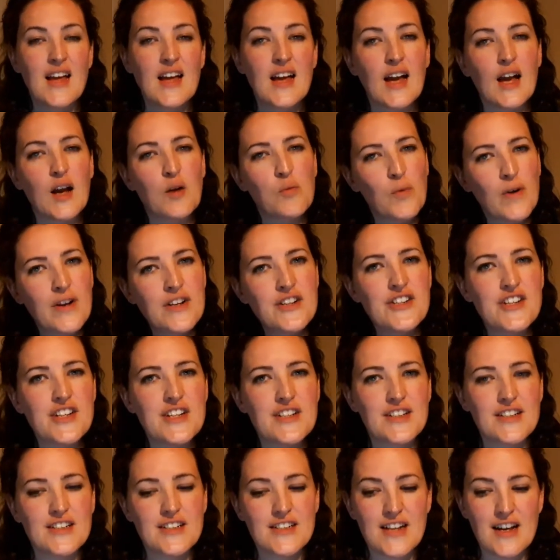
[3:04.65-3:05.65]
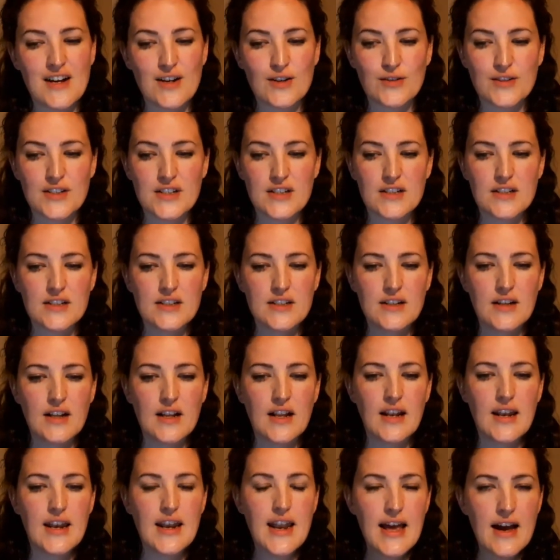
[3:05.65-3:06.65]
And when Jesus tells us,
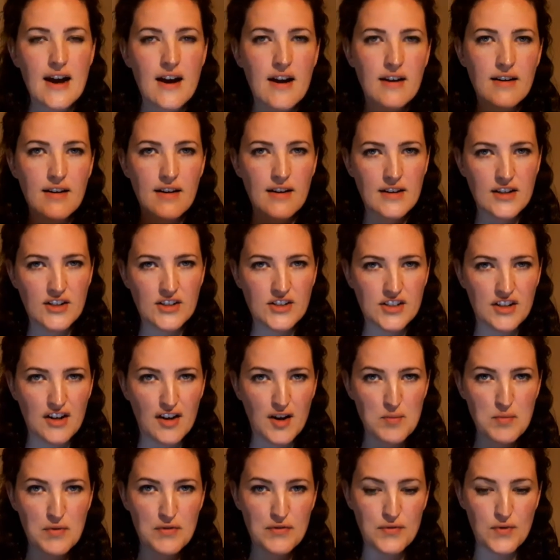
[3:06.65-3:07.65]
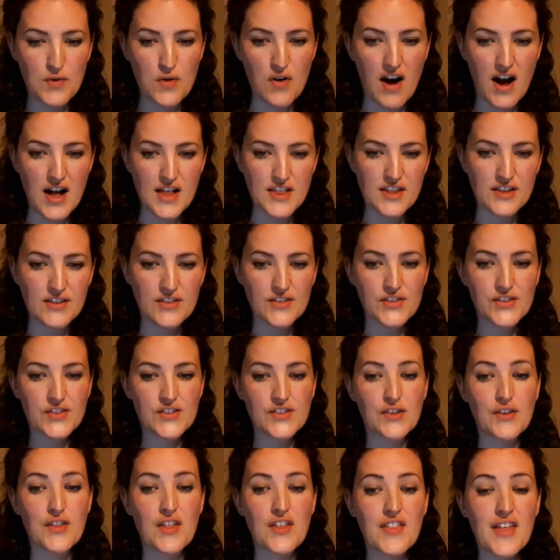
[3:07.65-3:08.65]
"Let our light shine before others so
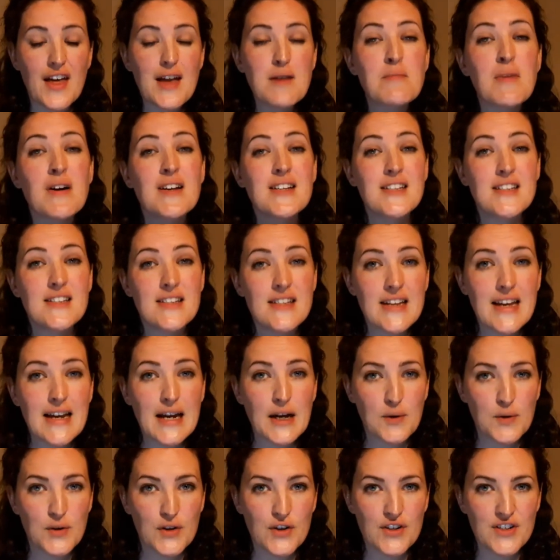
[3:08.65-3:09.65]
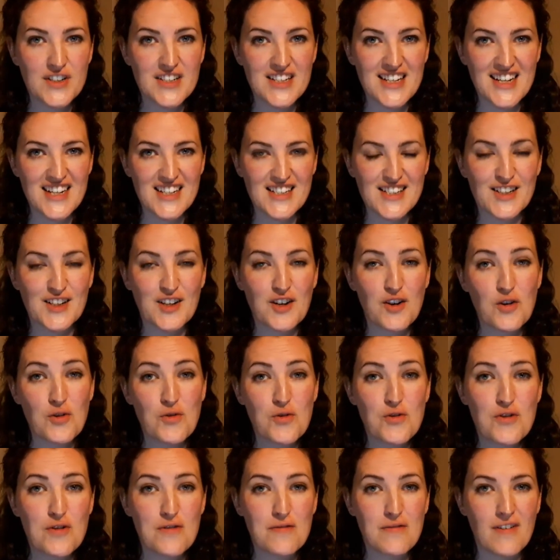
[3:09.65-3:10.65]
that they might see our good deeds and
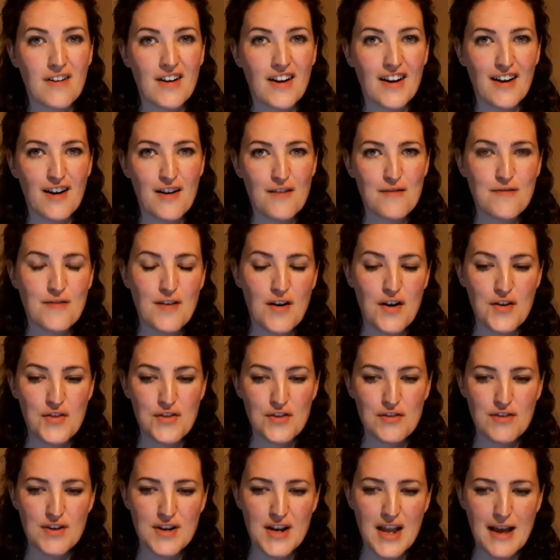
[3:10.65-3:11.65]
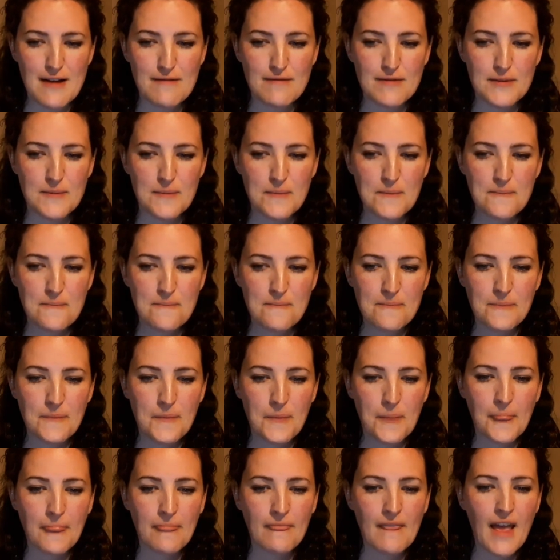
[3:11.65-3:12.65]
glorify our Father in heaven,"
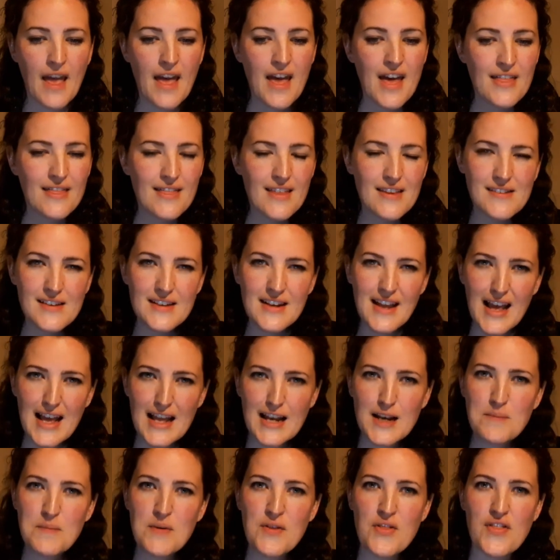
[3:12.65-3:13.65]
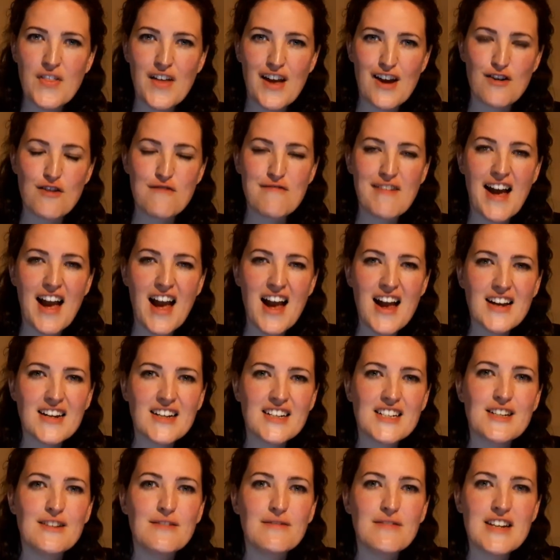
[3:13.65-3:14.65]
there's an element there of
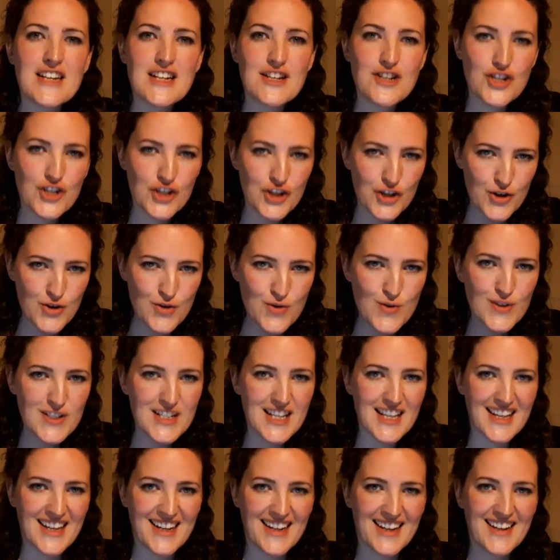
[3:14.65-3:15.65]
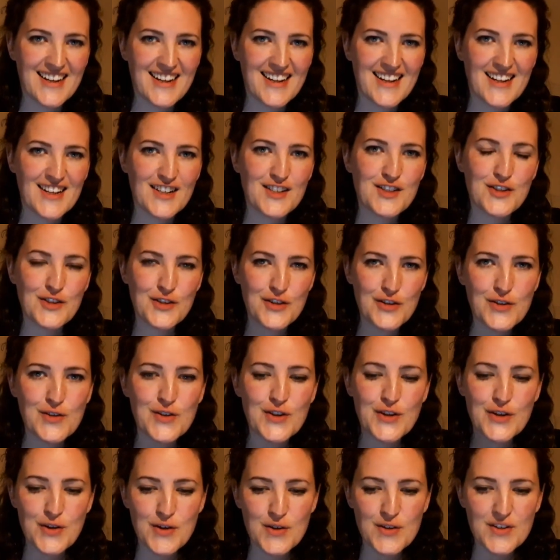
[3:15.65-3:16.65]
actively choosing to do the
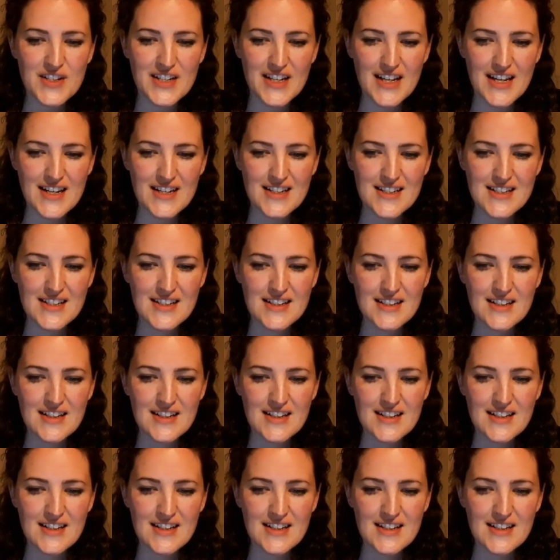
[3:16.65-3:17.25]
good deeds.